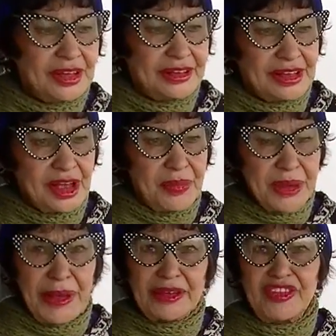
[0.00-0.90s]
you
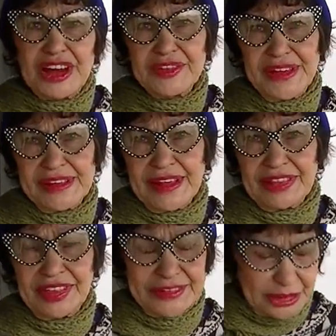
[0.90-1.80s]
may make fun of it.
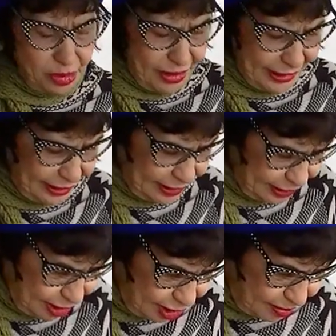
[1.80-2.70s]
I think that's why.
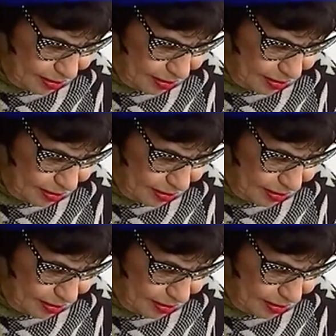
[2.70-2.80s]
Oh, okay.